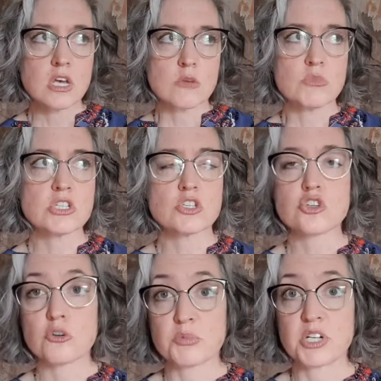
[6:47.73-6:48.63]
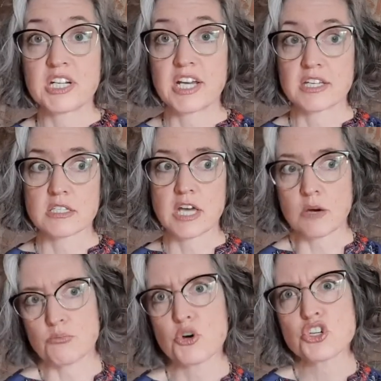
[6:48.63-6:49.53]
misinterpreted as
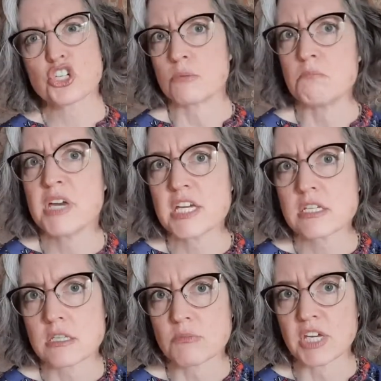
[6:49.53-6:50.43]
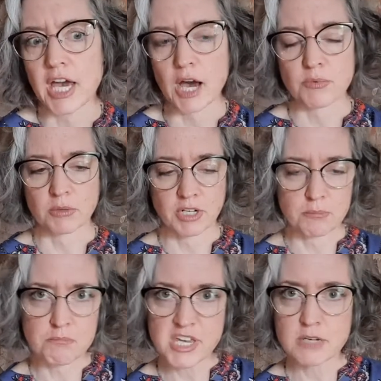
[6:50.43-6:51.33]
that push to make something happen. I'm going to
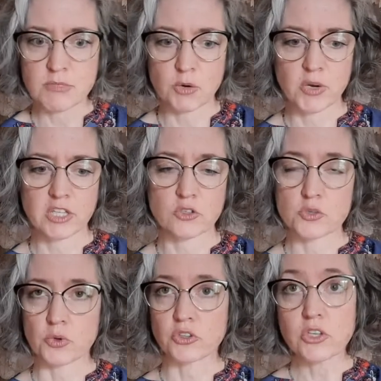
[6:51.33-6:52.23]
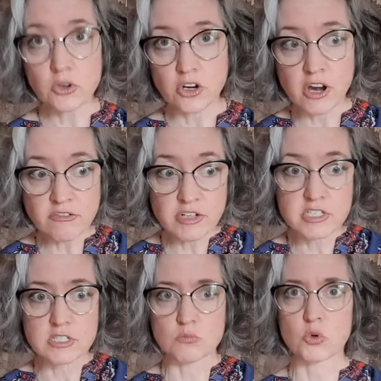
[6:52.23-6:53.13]
make my way in this world. No,
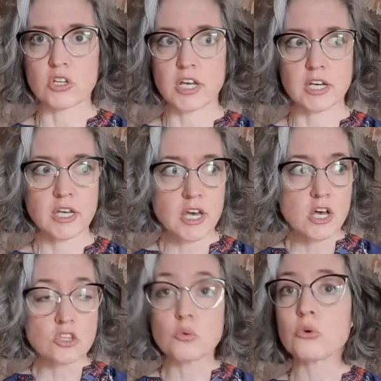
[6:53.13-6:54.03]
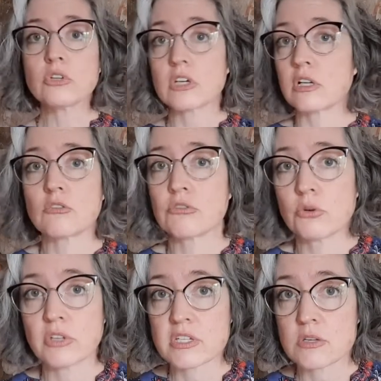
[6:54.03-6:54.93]
confidence is more like the world can
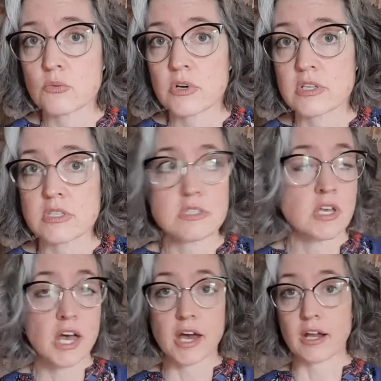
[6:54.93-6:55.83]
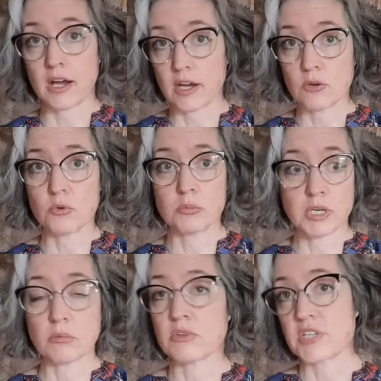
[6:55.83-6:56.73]
unfold as it wants and I will be
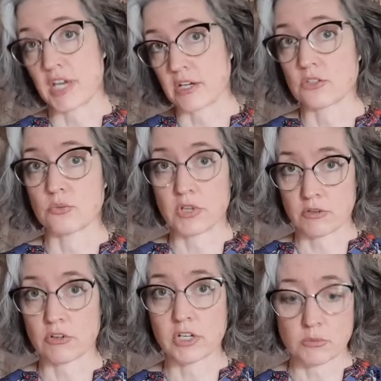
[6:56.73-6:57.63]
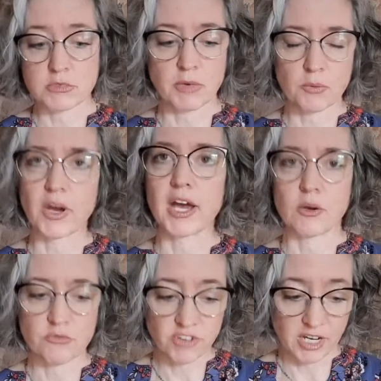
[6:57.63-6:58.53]
able to handle whatever comes my way.
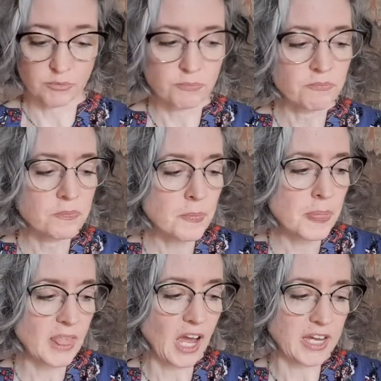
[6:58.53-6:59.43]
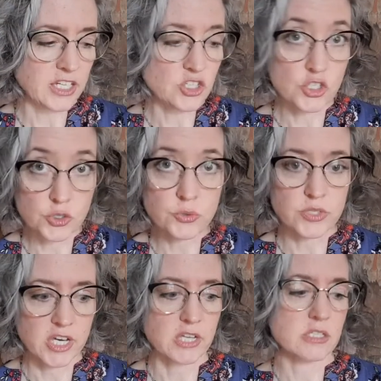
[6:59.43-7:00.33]
I'm fine. I can do
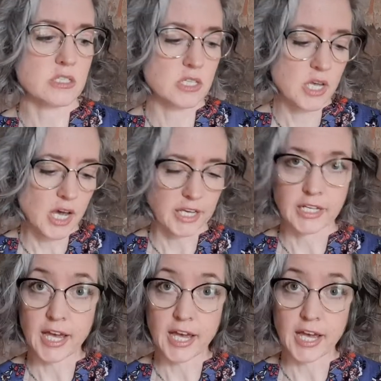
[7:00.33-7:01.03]
this. I can